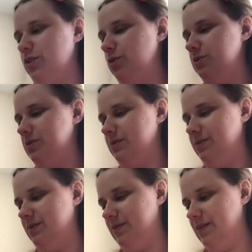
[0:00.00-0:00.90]
cute.
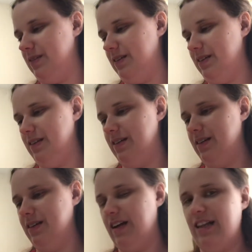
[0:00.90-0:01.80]

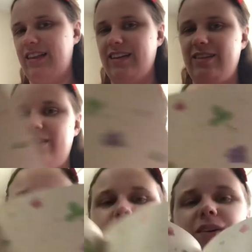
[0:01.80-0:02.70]
I like the
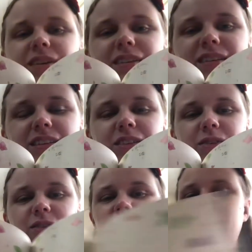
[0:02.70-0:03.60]
artwork in this too,
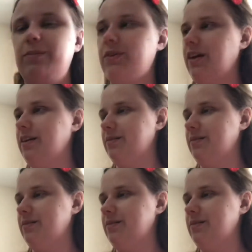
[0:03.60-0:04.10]
it's very pretty.